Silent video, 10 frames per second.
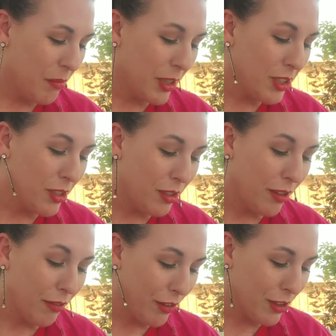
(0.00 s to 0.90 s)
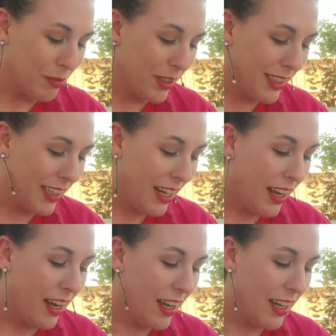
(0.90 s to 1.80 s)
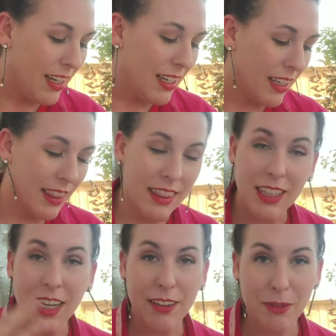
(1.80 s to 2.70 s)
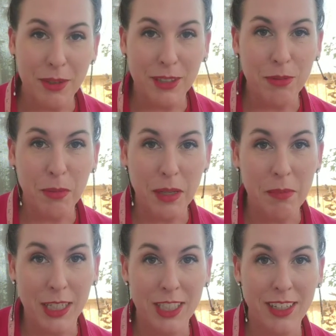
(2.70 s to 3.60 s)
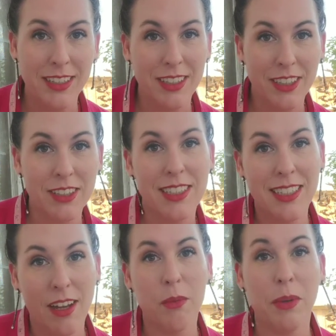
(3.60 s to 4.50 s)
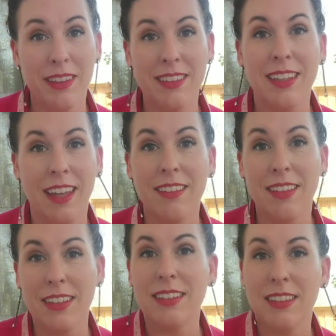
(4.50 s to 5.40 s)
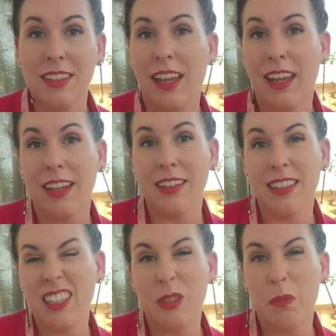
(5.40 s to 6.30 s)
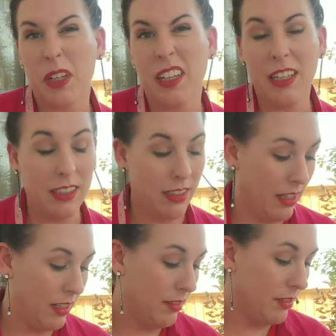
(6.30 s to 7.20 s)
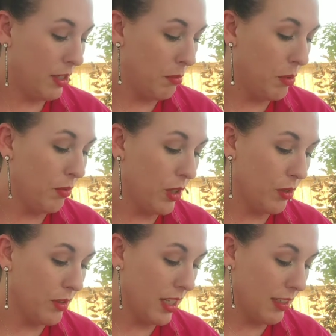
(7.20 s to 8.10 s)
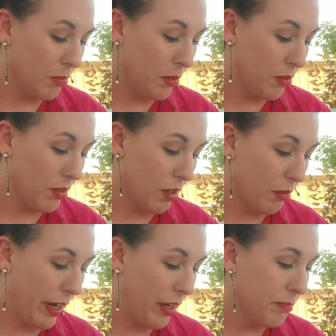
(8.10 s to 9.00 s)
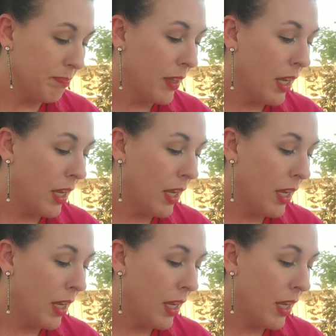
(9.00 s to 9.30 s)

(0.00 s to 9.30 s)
Once you do the first one, the other ones will be much easier to tell what the scale is, and it's pretty easy to move those decimals around.